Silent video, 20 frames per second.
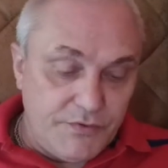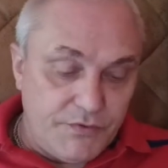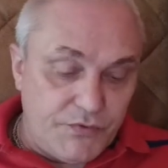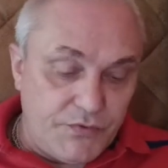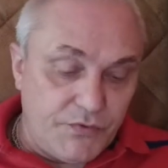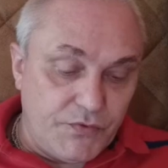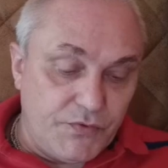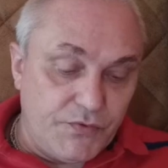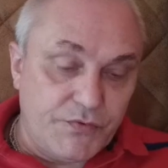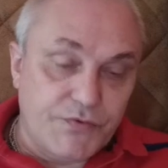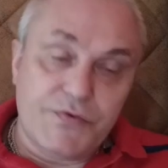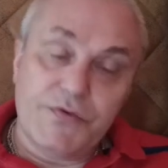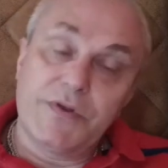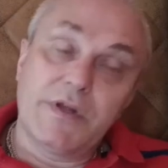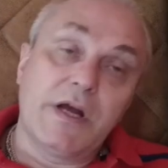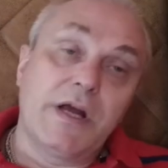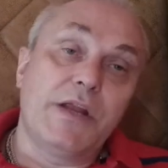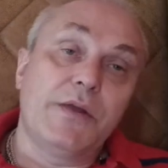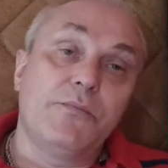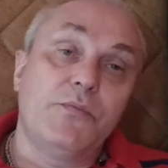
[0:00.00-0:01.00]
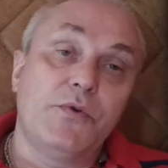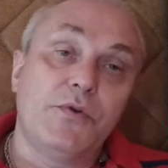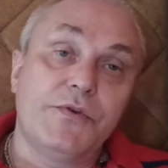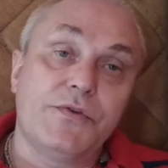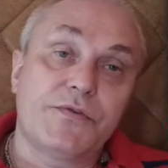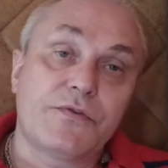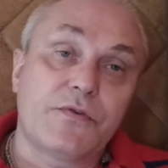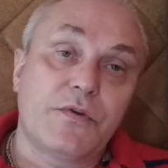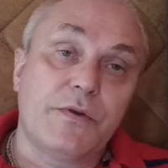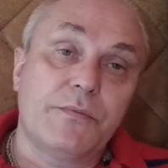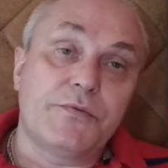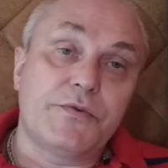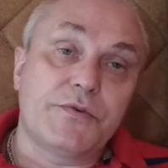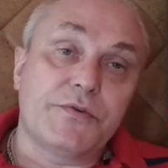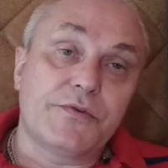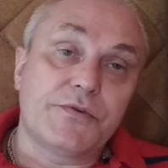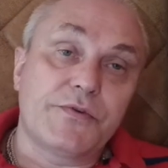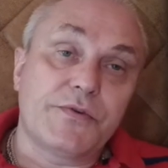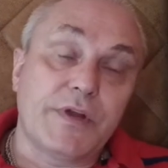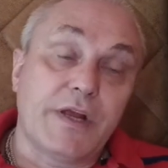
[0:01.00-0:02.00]
to study Buddhist
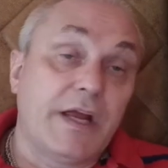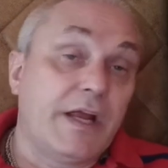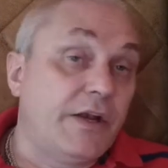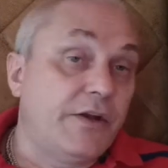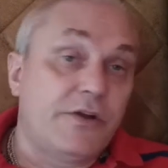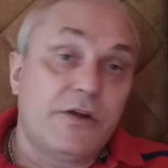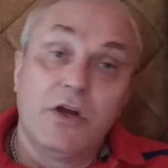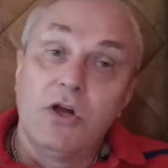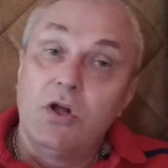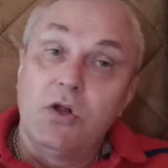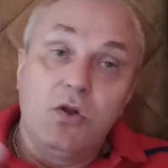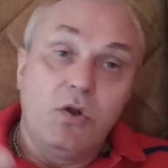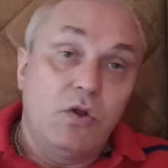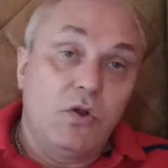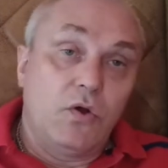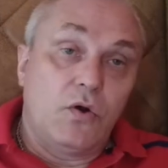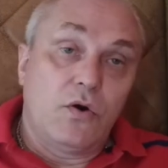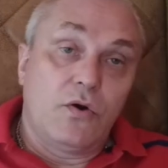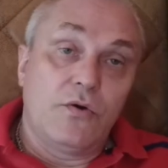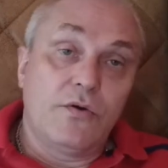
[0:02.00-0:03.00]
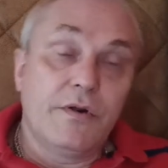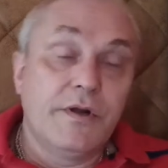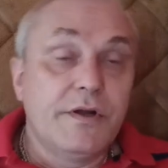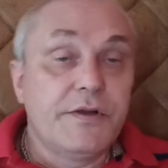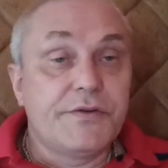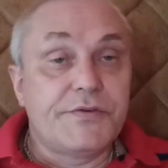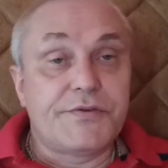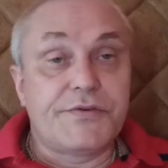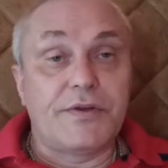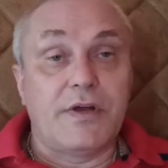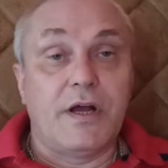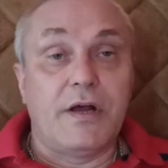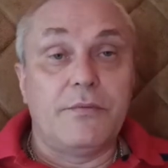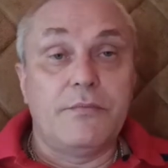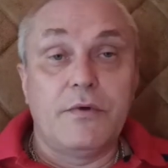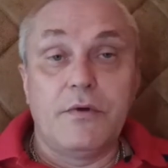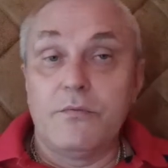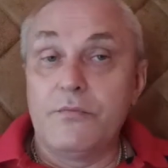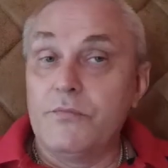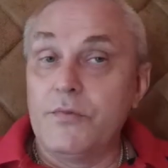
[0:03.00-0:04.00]
scriptures and learn
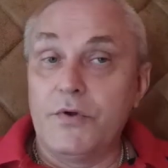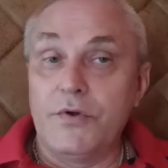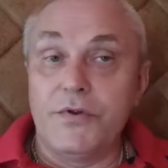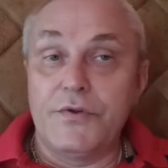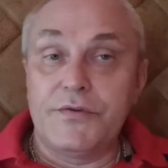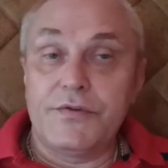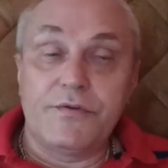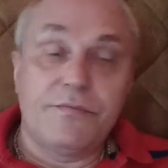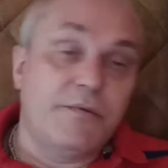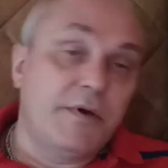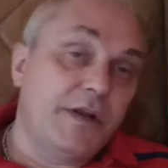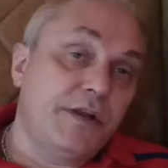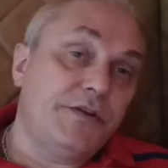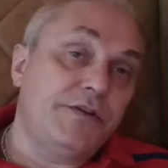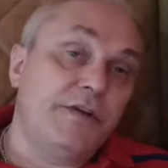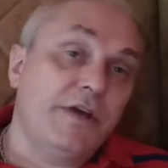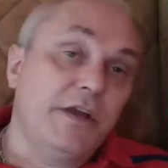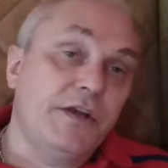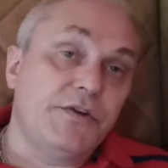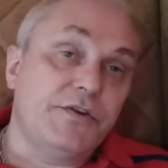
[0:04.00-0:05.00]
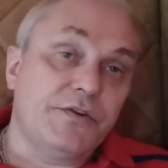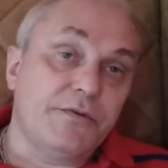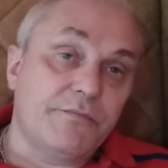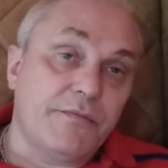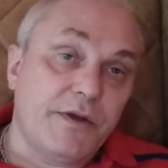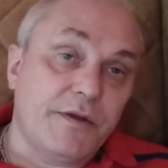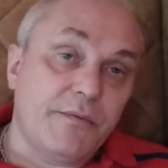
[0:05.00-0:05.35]
some Buddhist meditation,